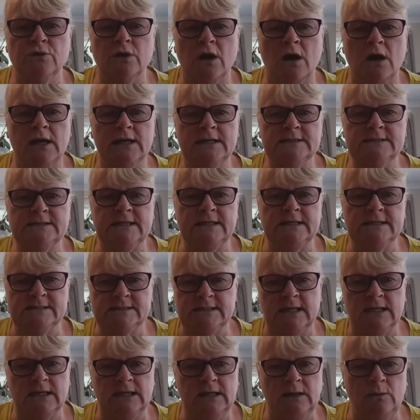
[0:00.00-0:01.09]
guys
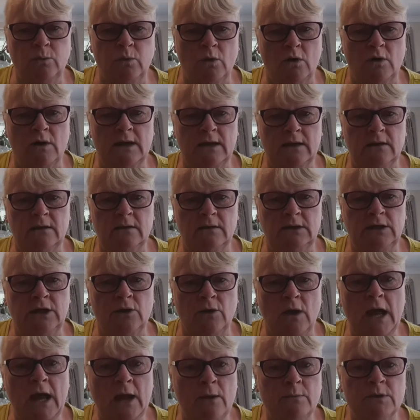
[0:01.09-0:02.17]
exactly what you
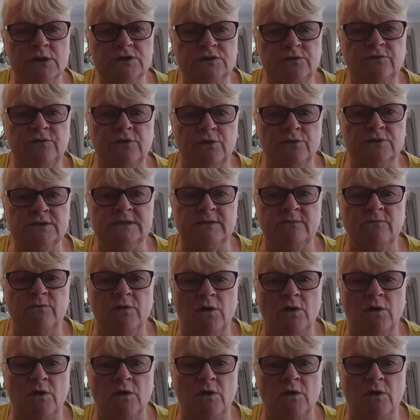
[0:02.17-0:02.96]
know how much food's